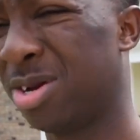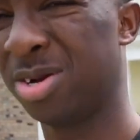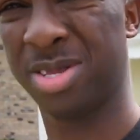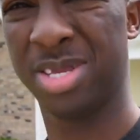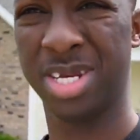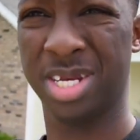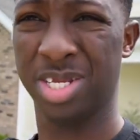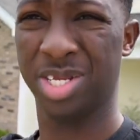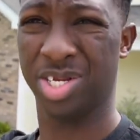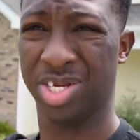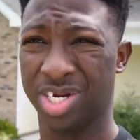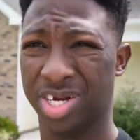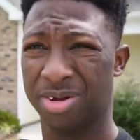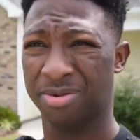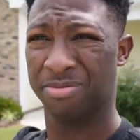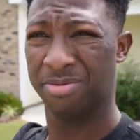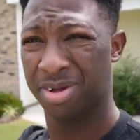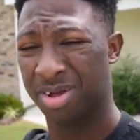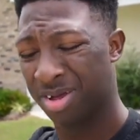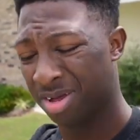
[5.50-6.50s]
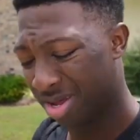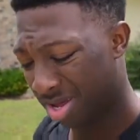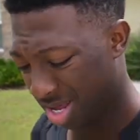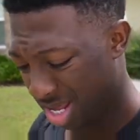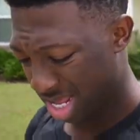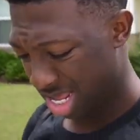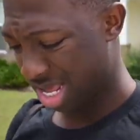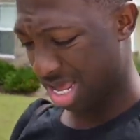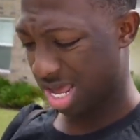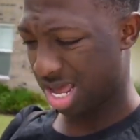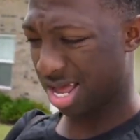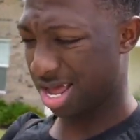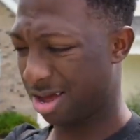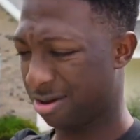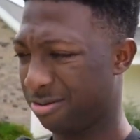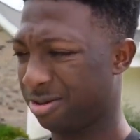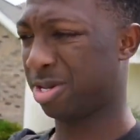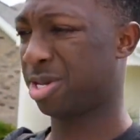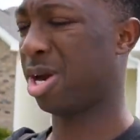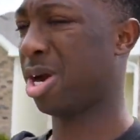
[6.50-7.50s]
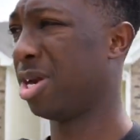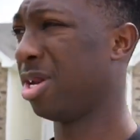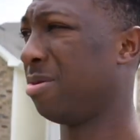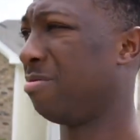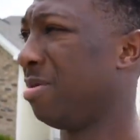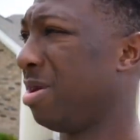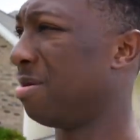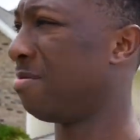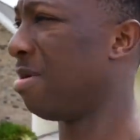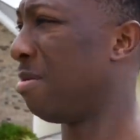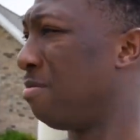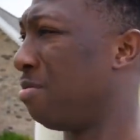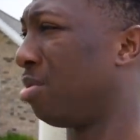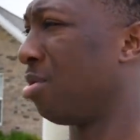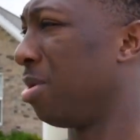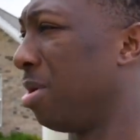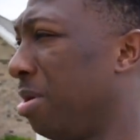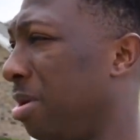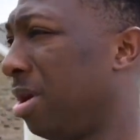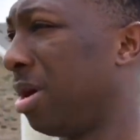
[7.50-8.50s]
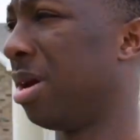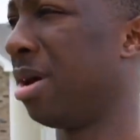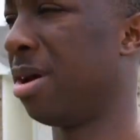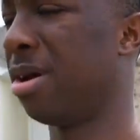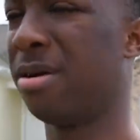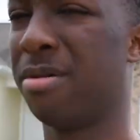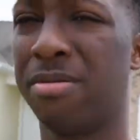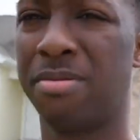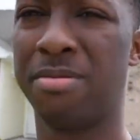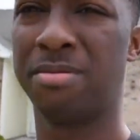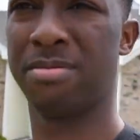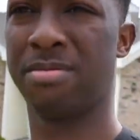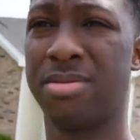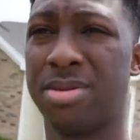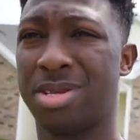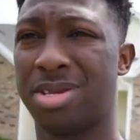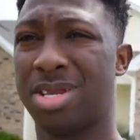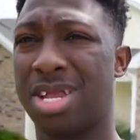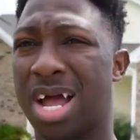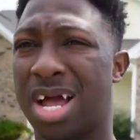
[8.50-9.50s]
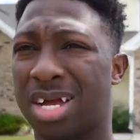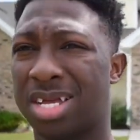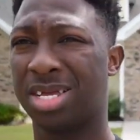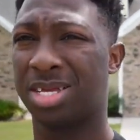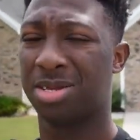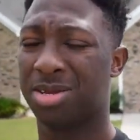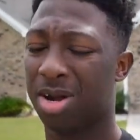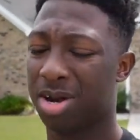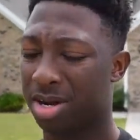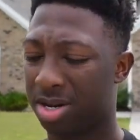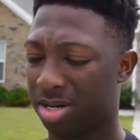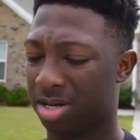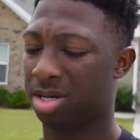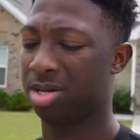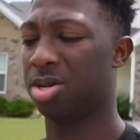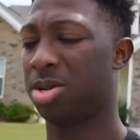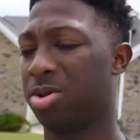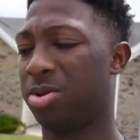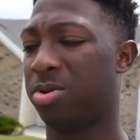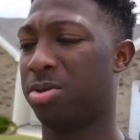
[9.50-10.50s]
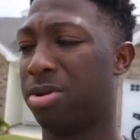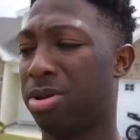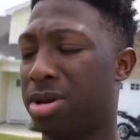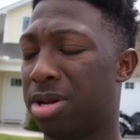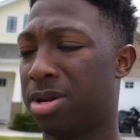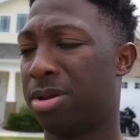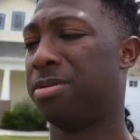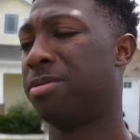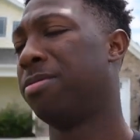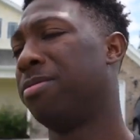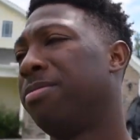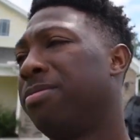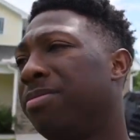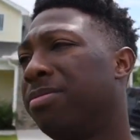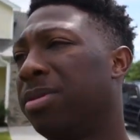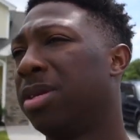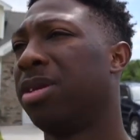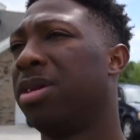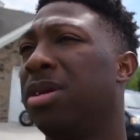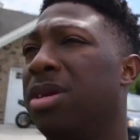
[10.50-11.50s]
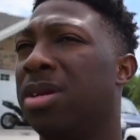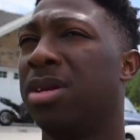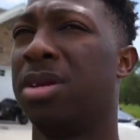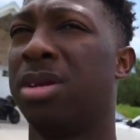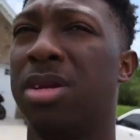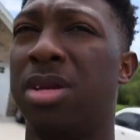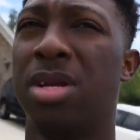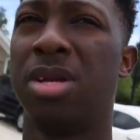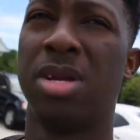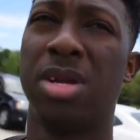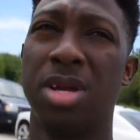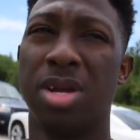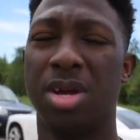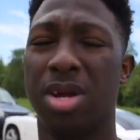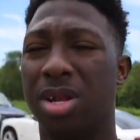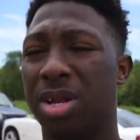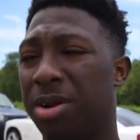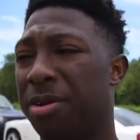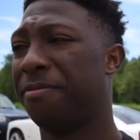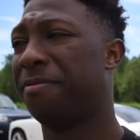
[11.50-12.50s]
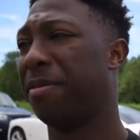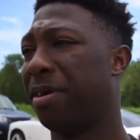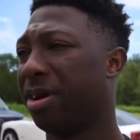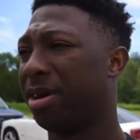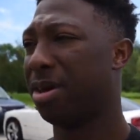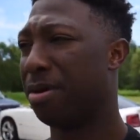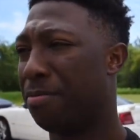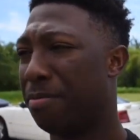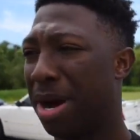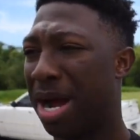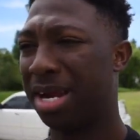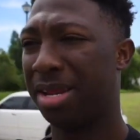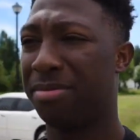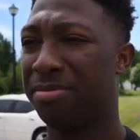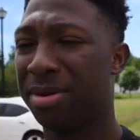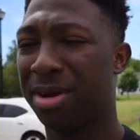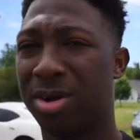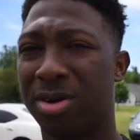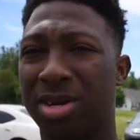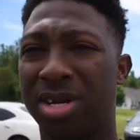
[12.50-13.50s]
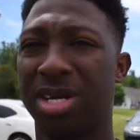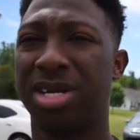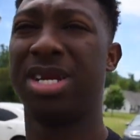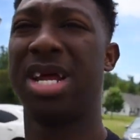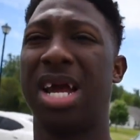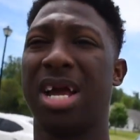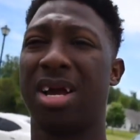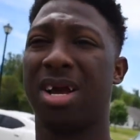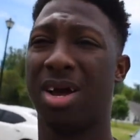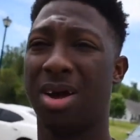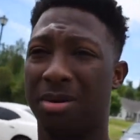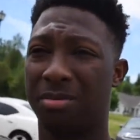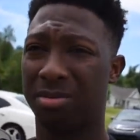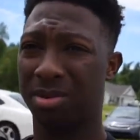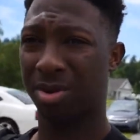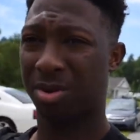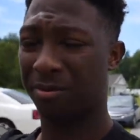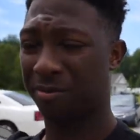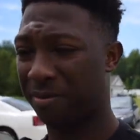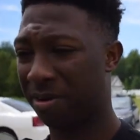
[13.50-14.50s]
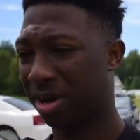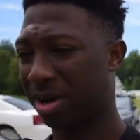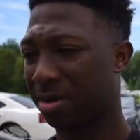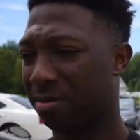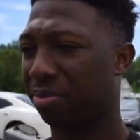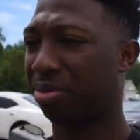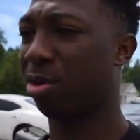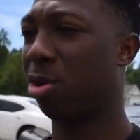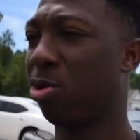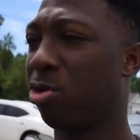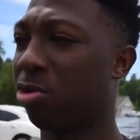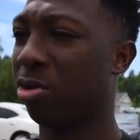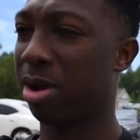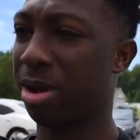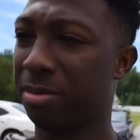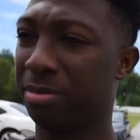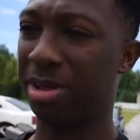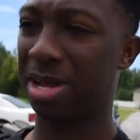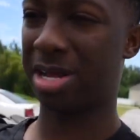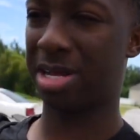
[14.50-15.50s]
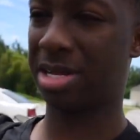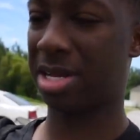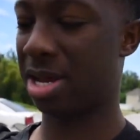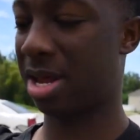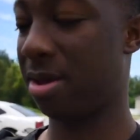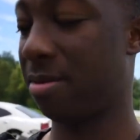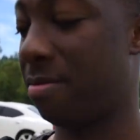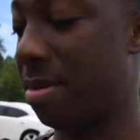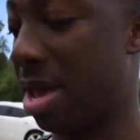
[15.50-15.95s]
to go to the gym. Me and my boy Stocky started a little fucking bodybuilding.com little fucking program yesterday,